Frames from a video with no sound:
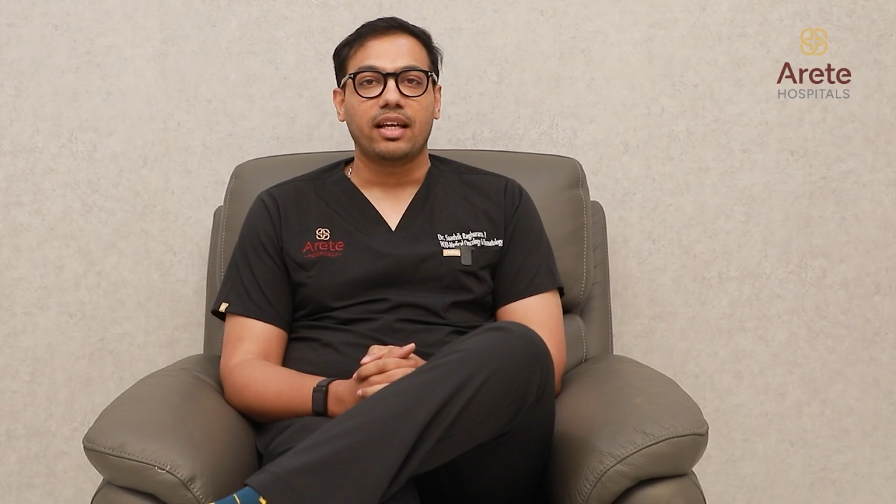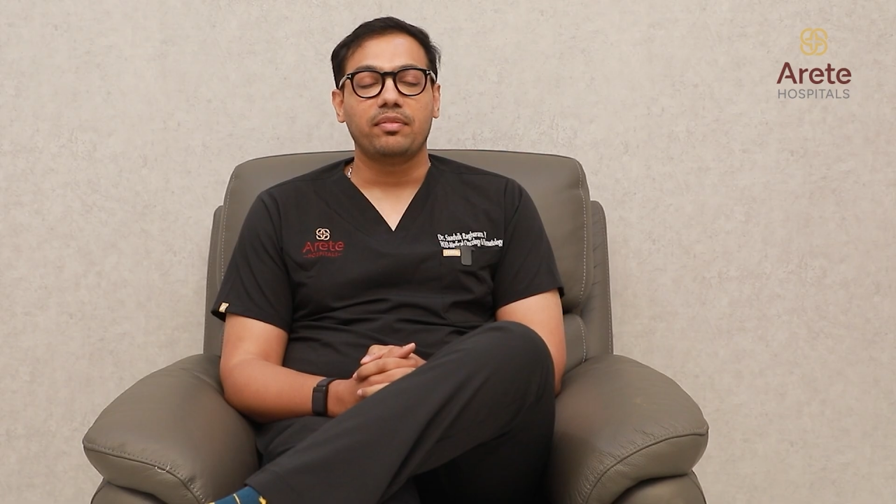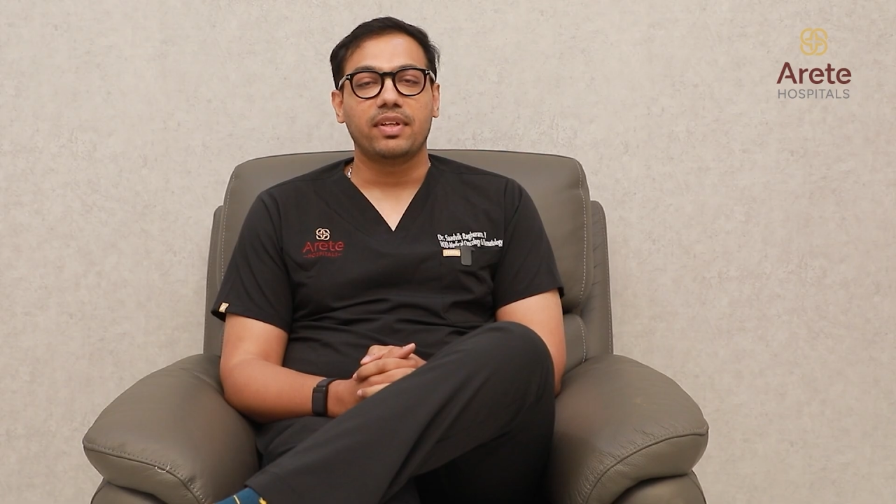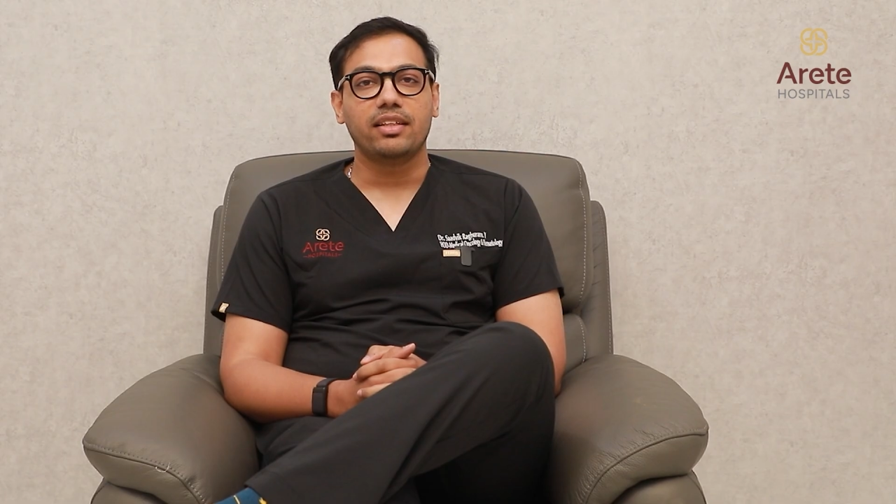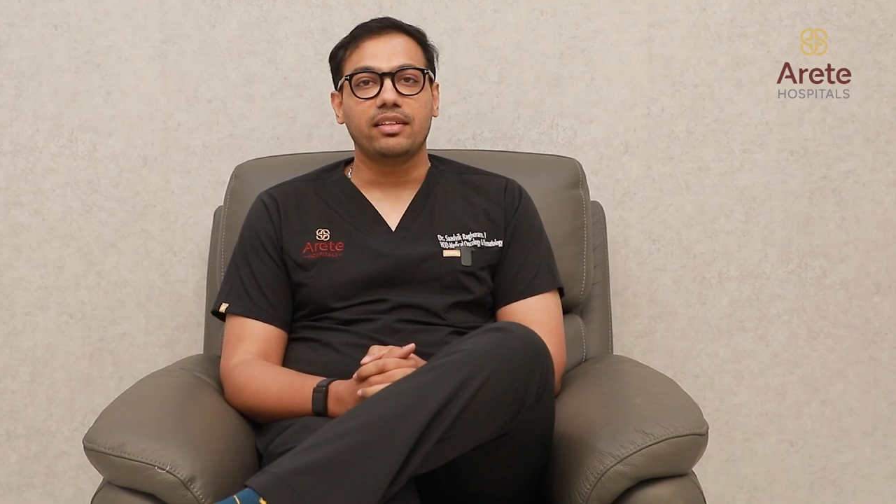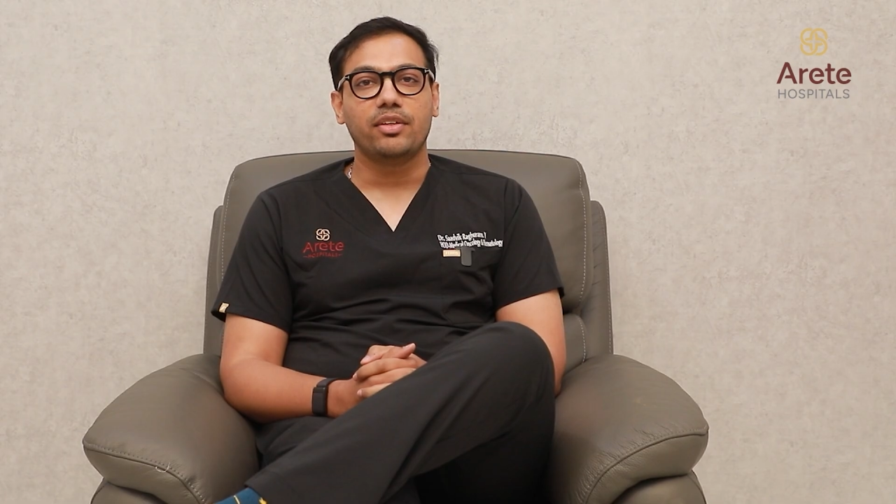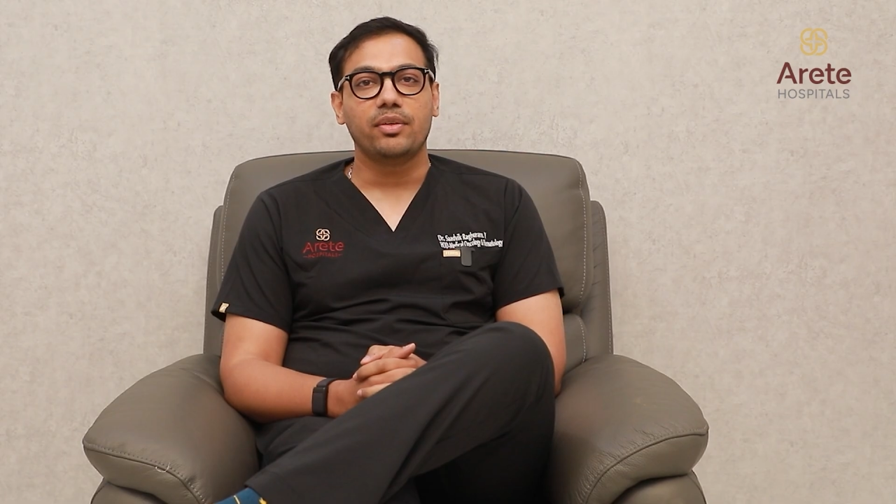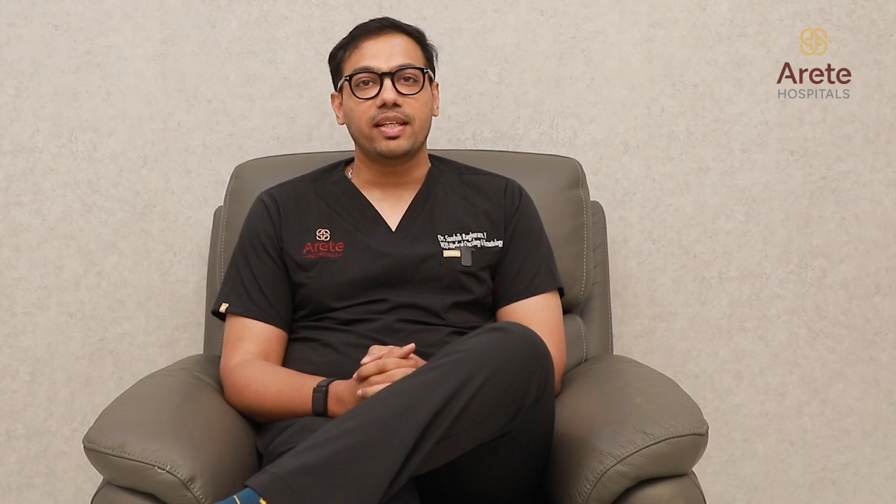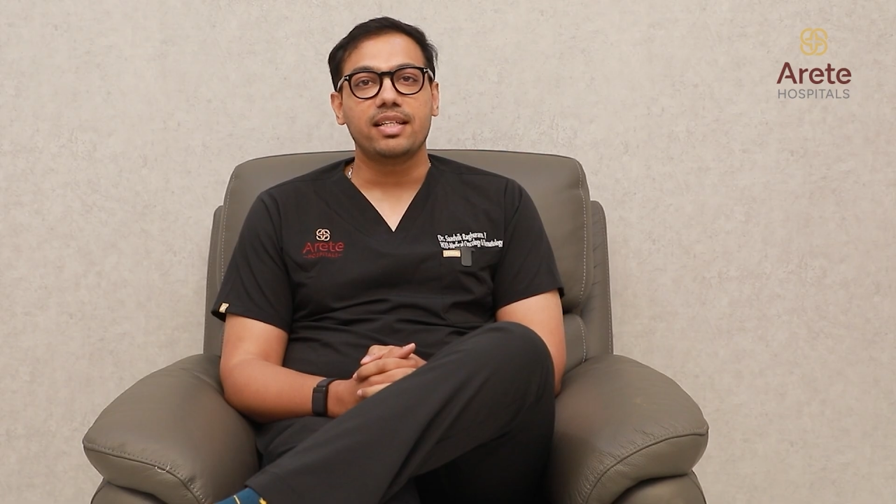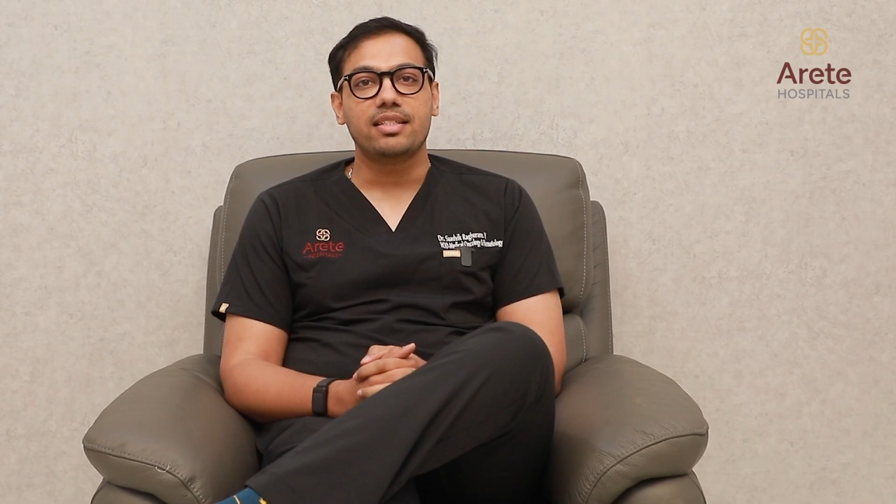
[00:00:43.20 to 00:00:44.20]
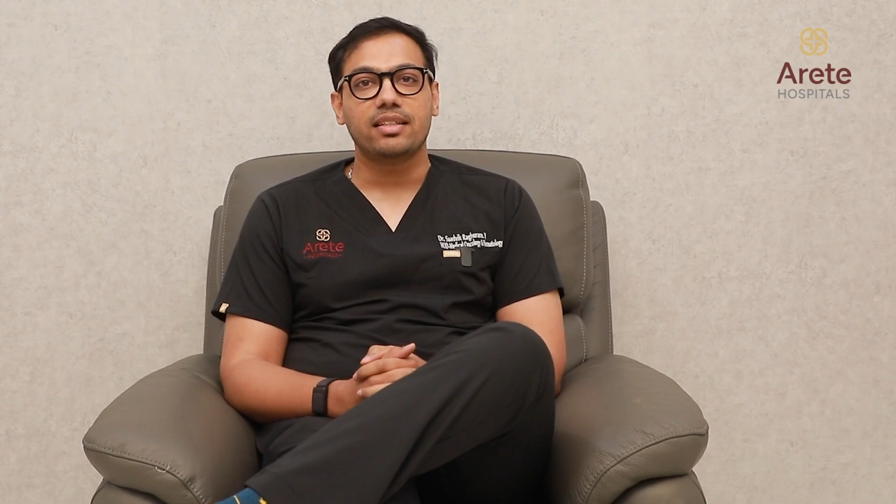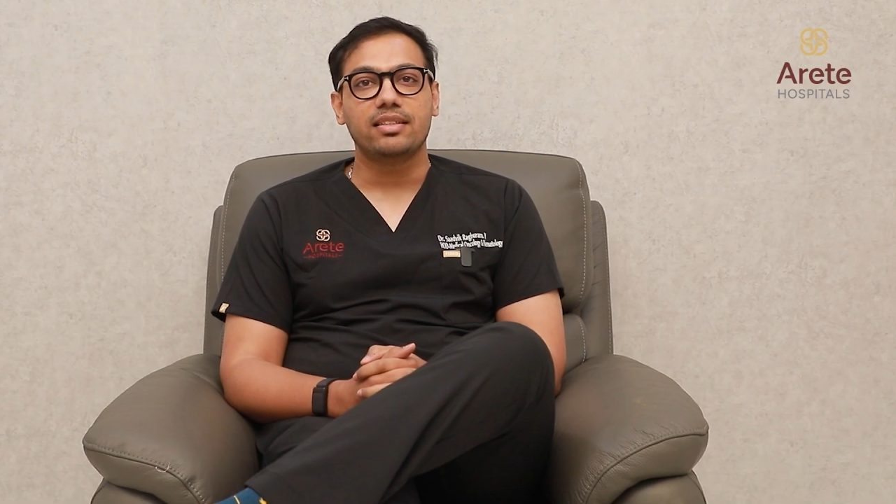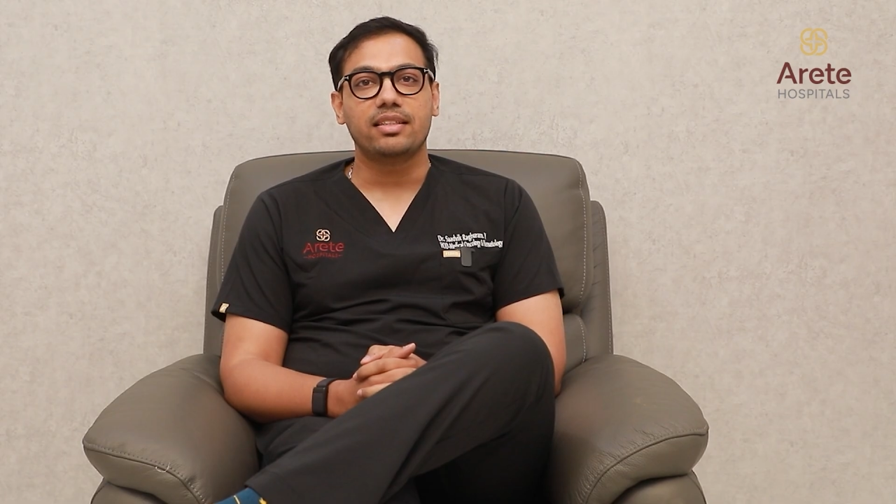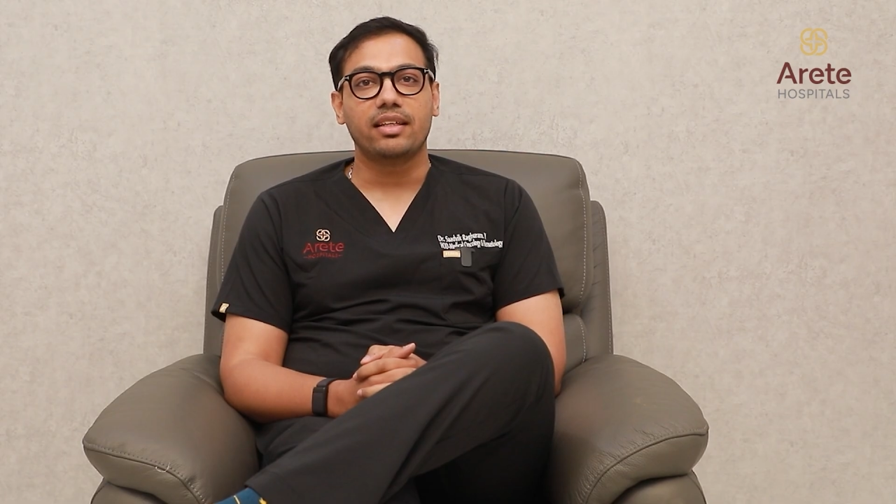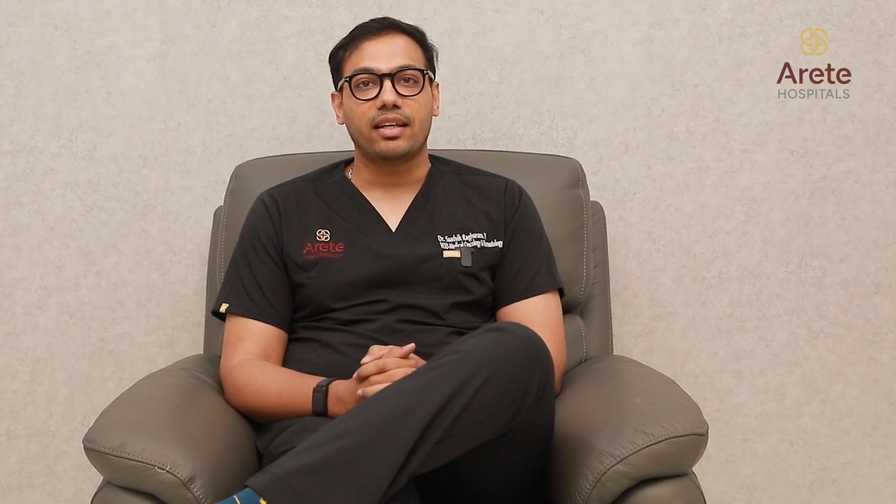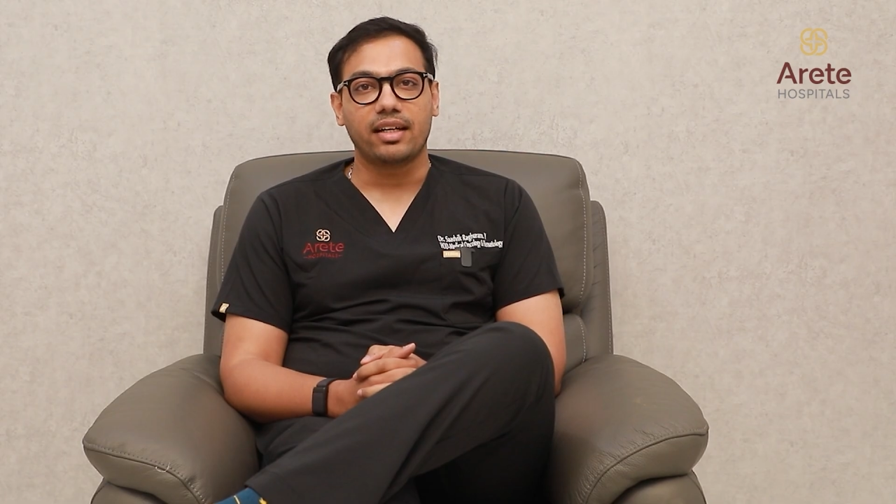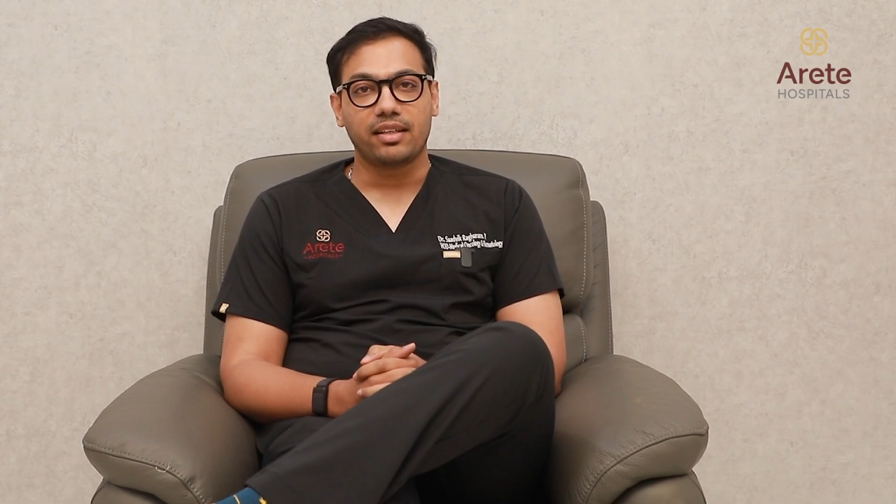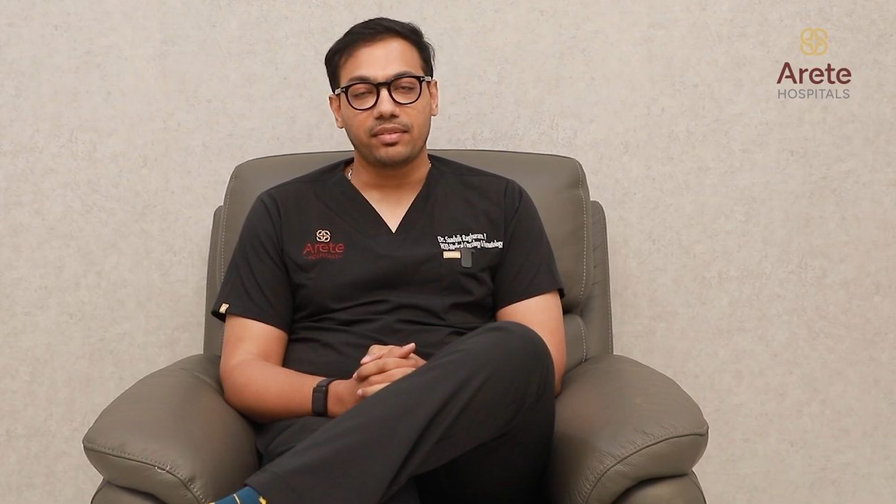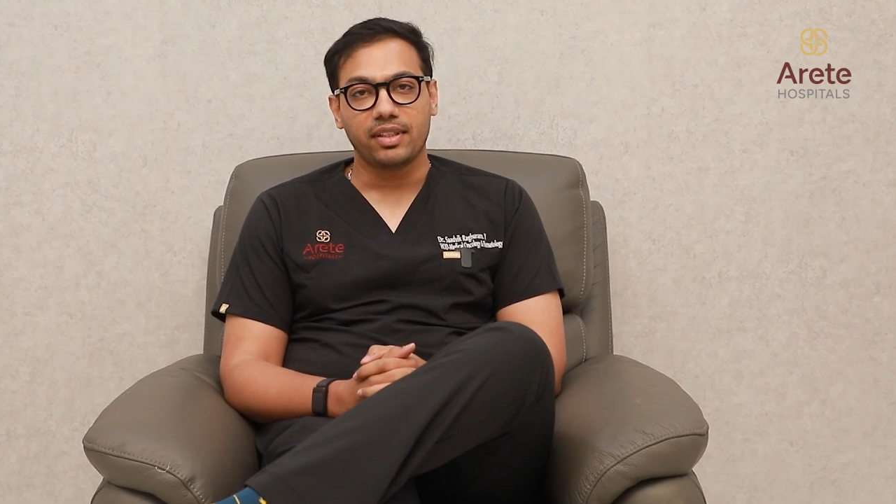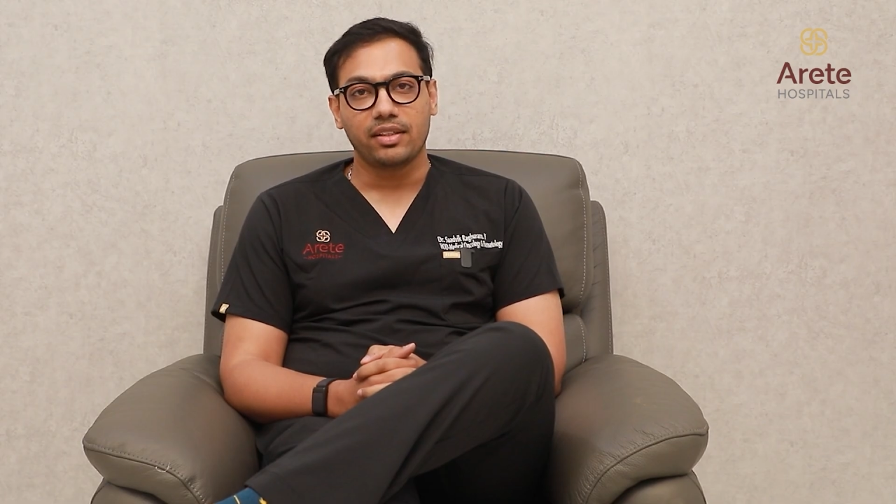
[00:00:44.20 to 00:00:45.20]
and whether do you need surgery right
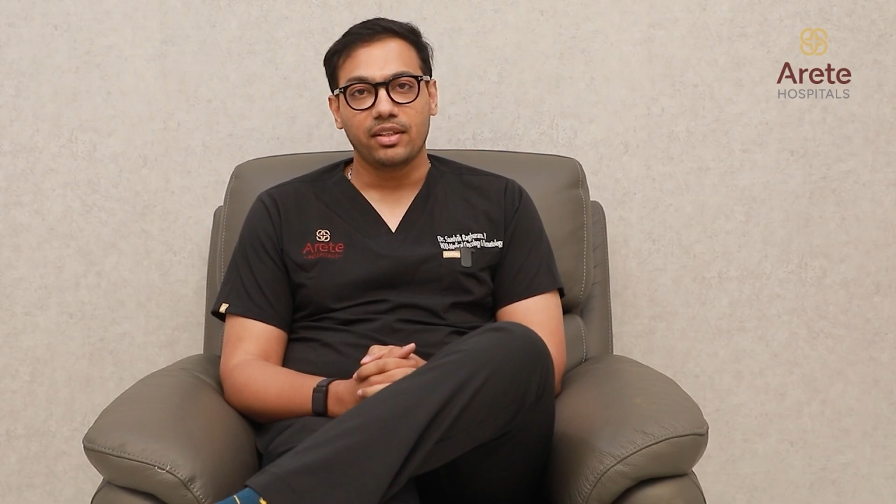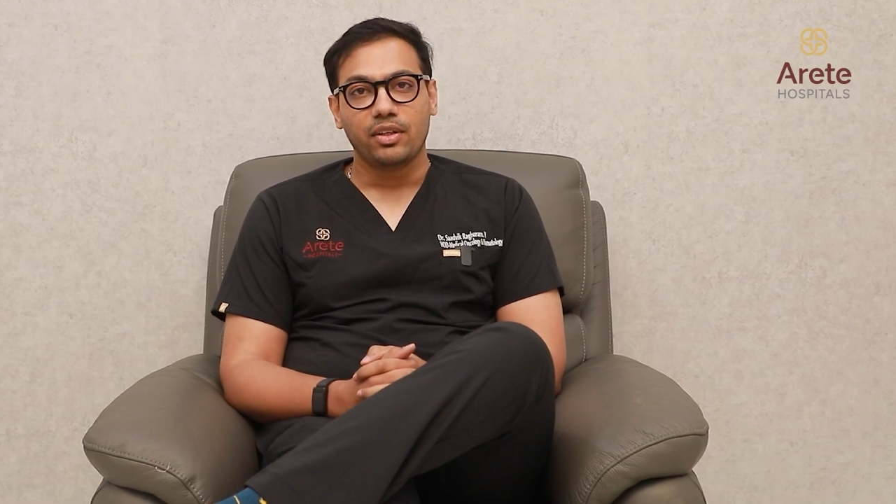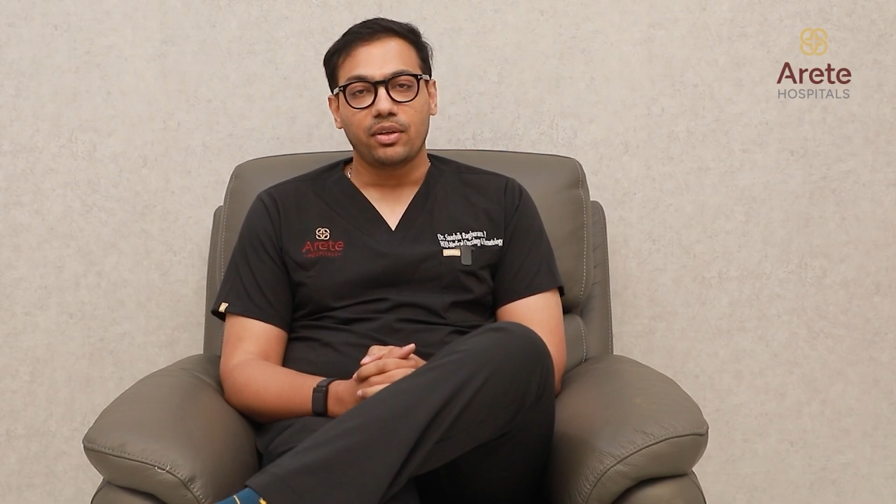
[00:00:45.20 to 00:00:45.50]
away